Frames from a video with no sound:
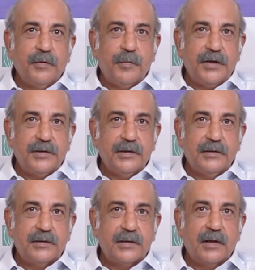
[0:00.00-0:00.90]
the
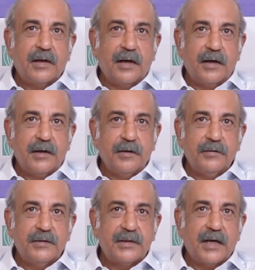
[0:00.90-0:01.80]
patient's
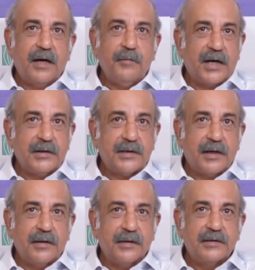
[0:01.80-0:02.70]
relatives and
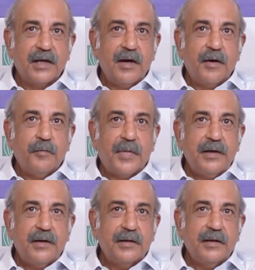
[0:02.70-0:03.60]
bystanders,
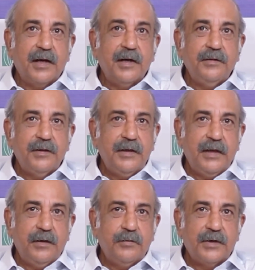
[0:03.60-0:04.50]
but the
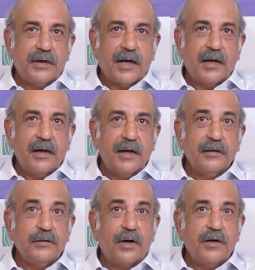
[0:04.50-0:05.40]
injury to the tongue
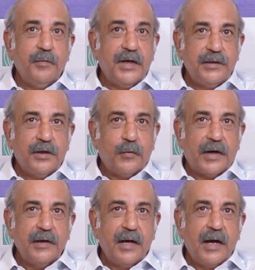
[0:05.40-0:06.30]
is not a major
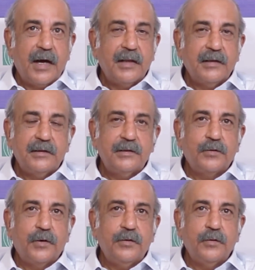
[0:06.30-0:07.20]
one, and this is
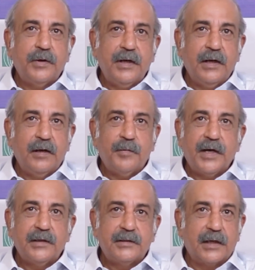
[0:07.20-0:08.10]
going to heal
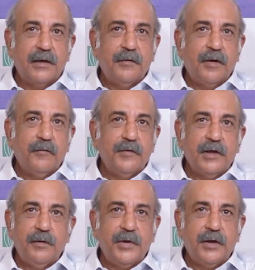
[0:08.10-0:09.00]
by itself
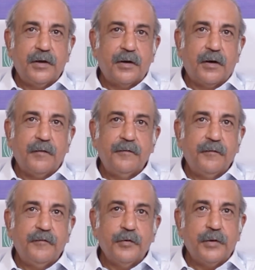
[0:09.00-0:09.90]
within a period of
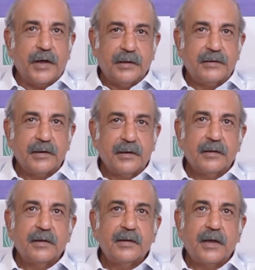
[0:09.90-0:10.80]
few days.
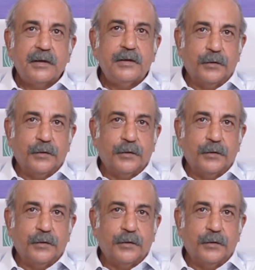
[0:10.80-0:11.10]
Thank